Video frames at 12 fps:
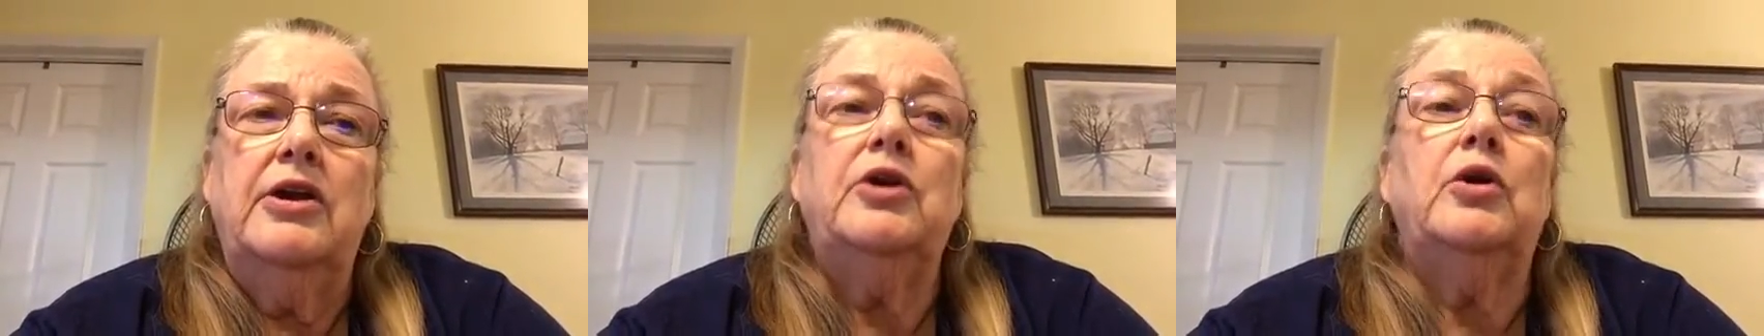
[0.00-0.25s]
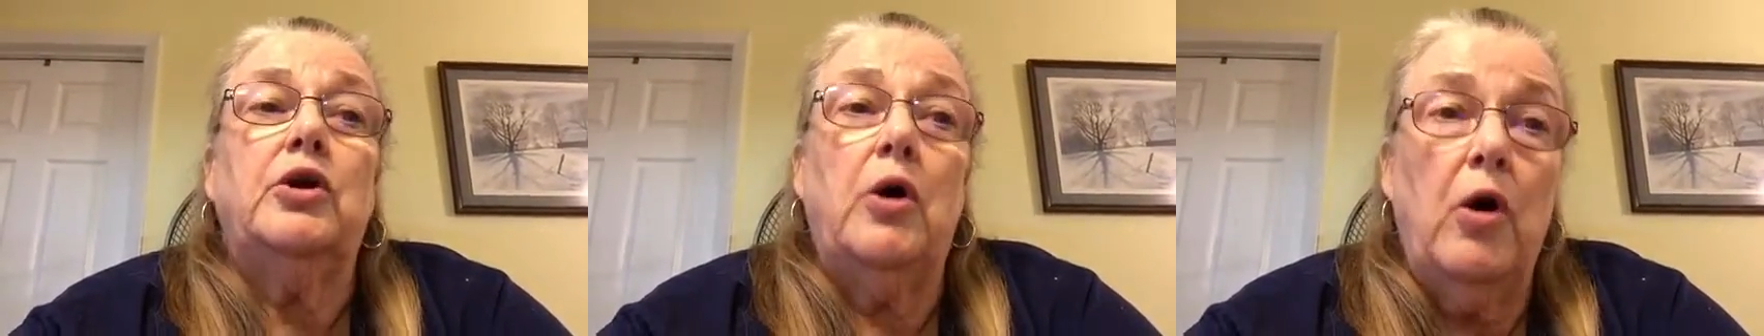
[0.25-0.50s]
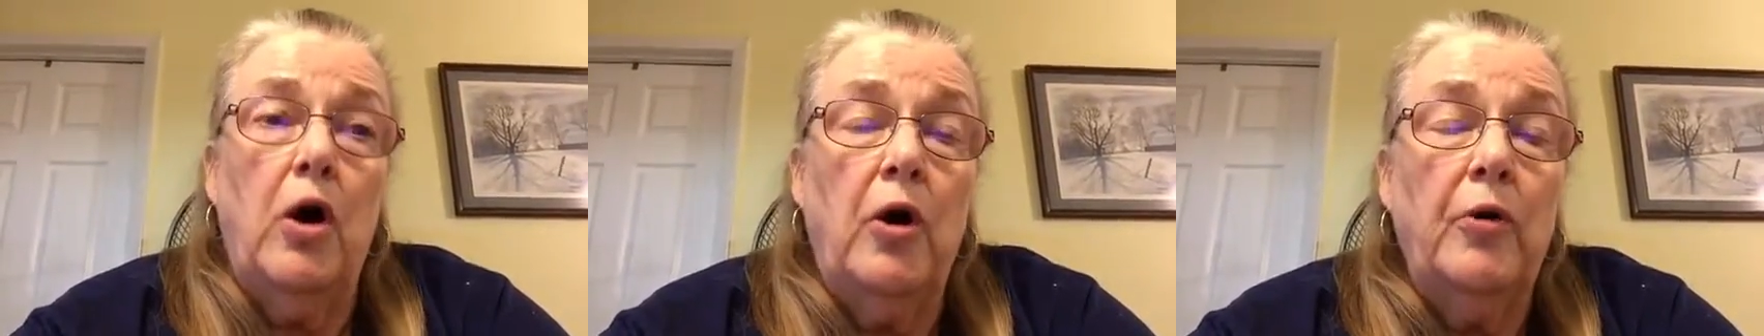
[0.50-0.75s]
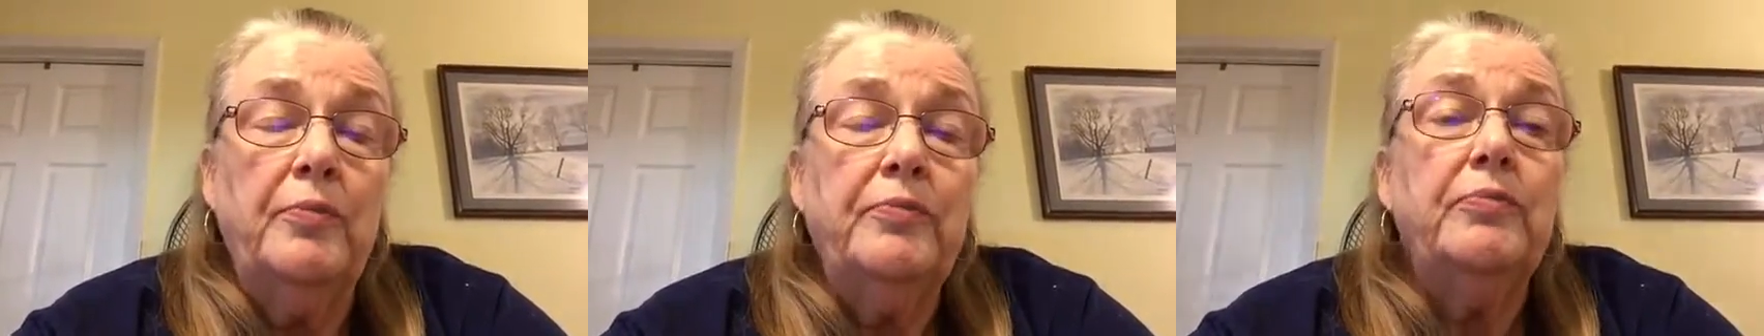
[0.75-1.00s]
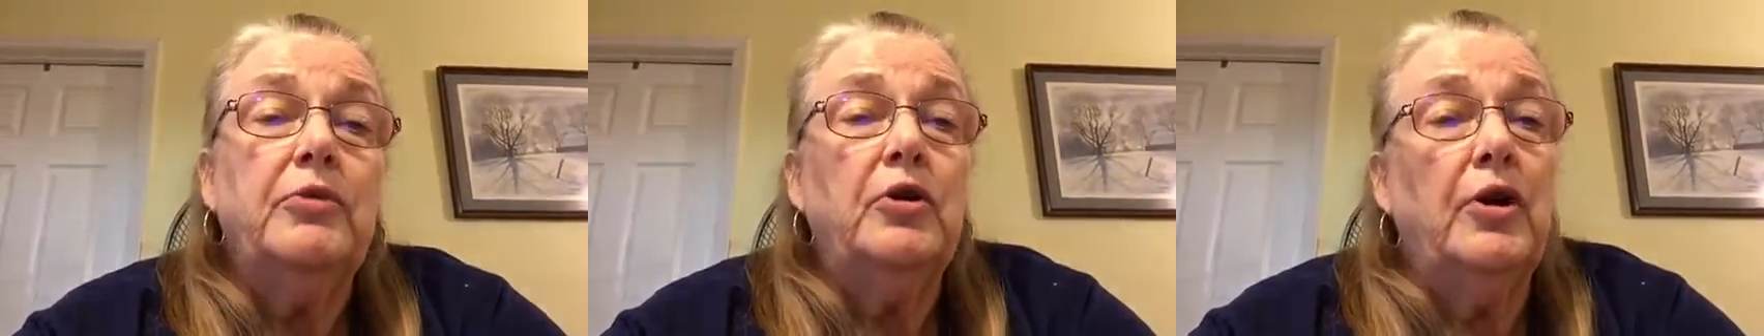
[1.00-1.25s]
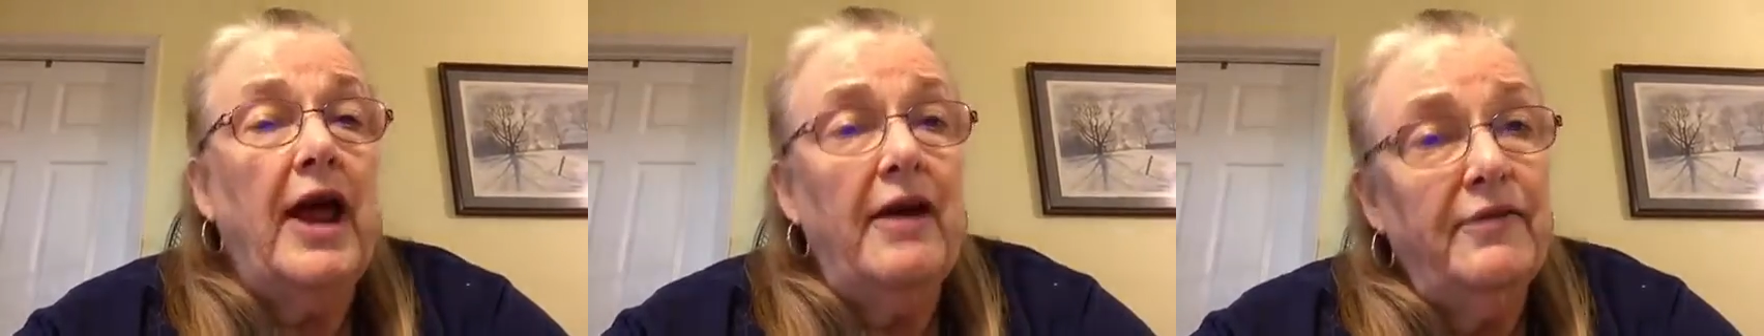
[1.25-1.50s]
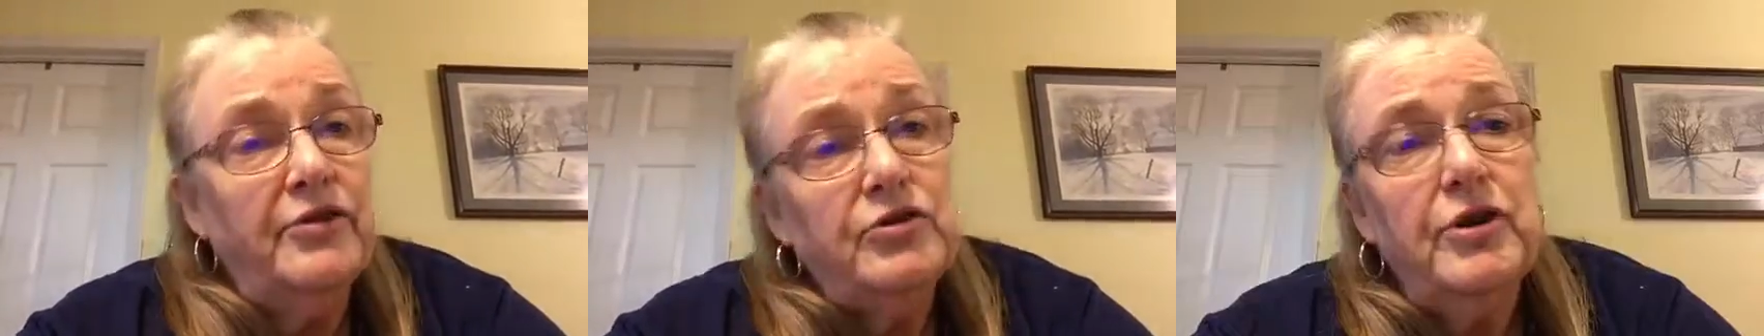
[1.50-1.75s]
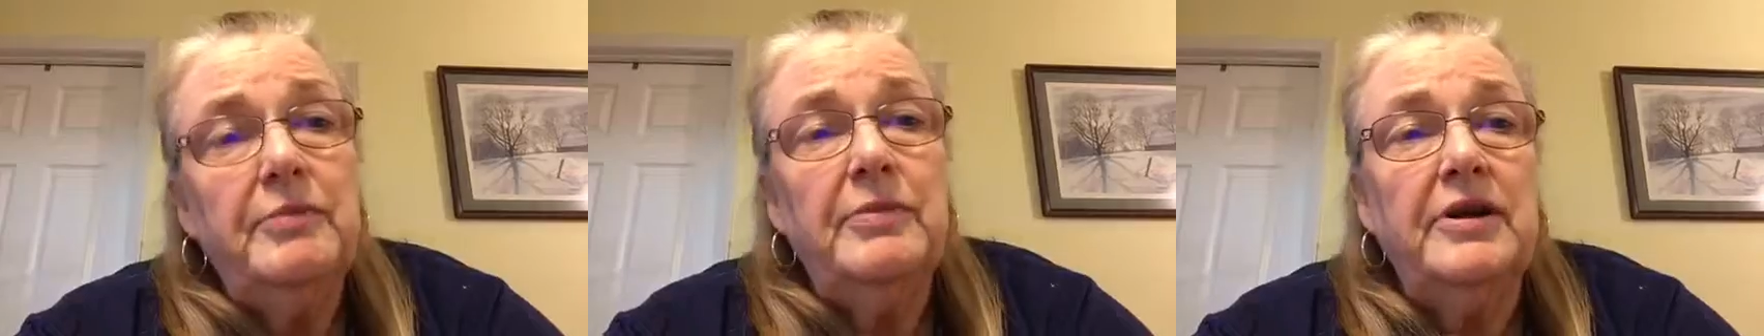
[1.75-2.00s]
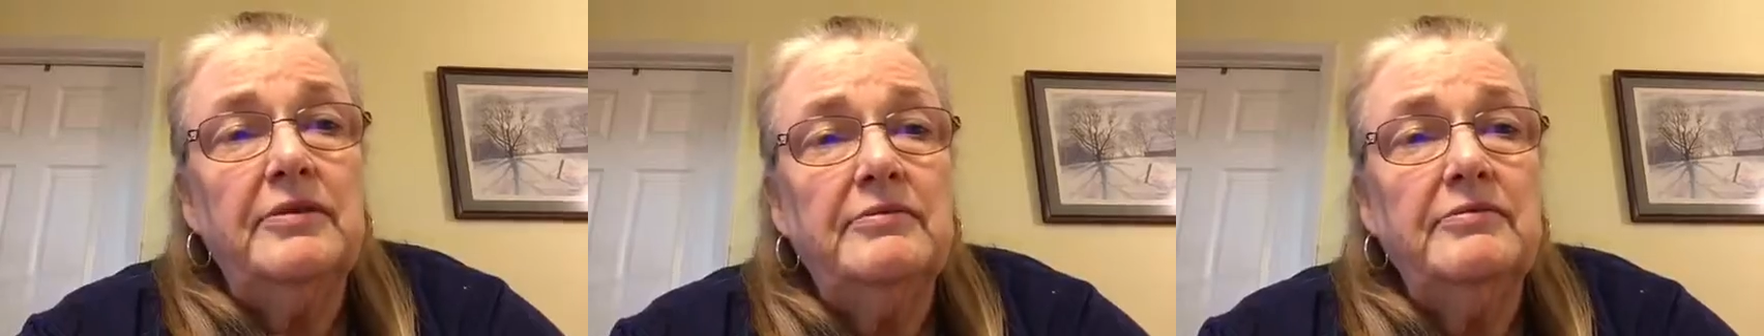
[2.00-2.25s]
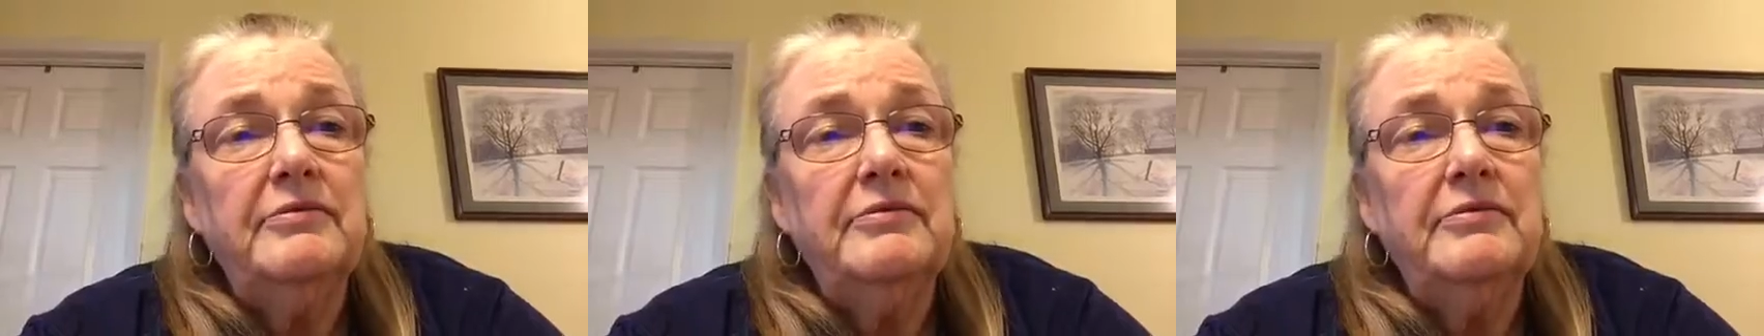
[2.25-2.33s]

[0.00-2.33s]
"You'll go home, you'll have the treatment,